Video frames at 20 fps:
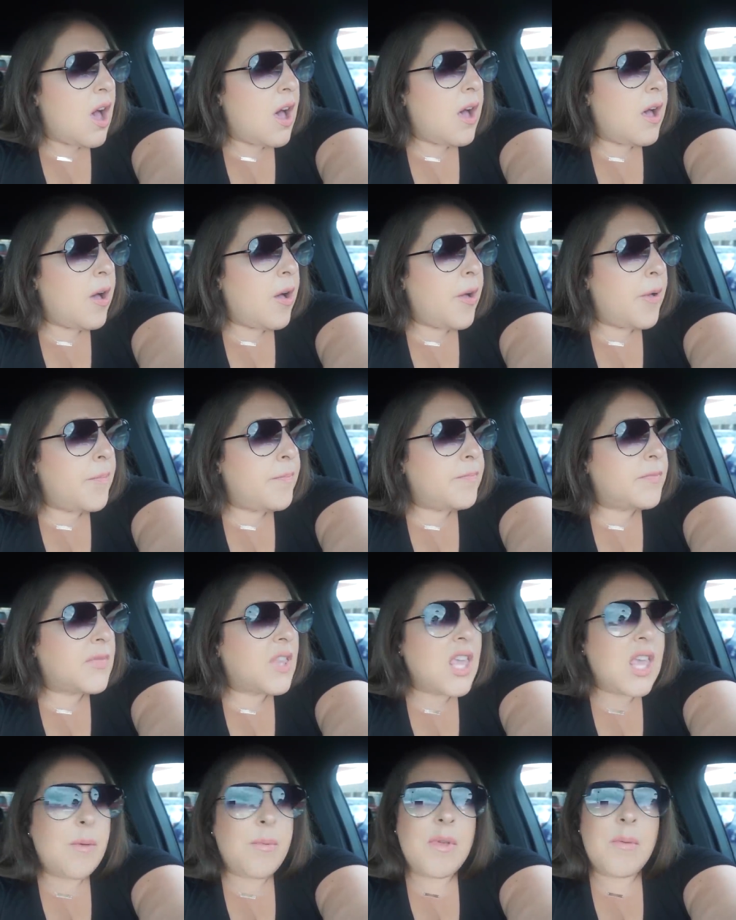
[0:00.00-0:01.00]
Um,
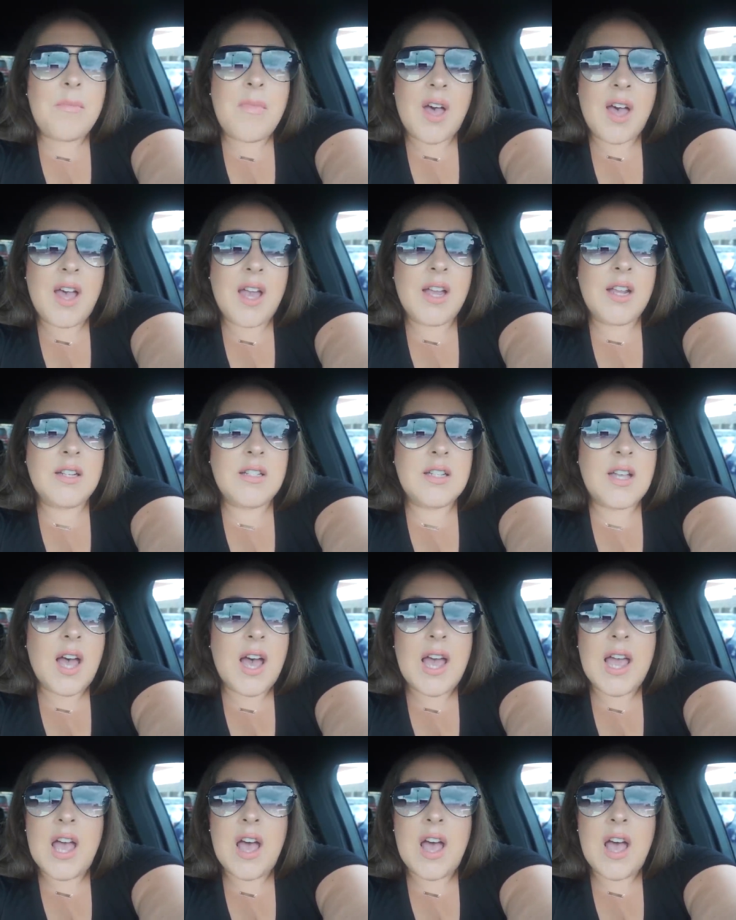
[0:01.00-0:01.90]
keep in mind, I